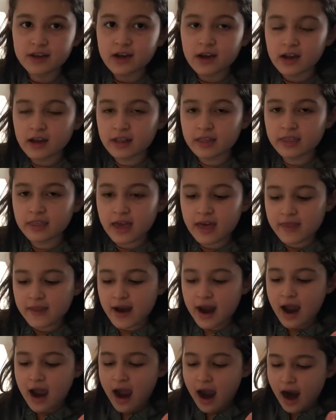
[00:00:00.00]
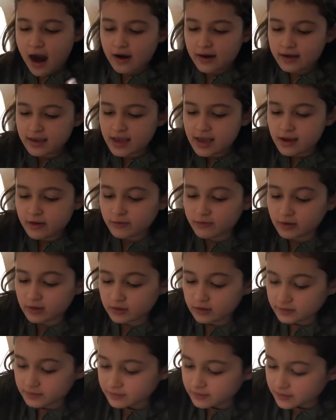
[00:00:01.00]
and that are
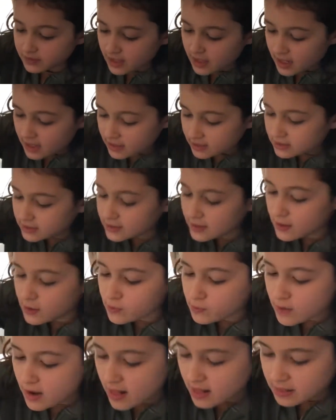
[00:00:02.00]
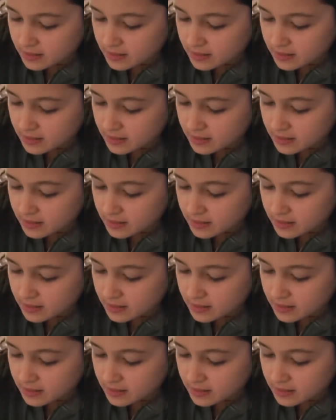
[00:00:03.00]
equal. So well,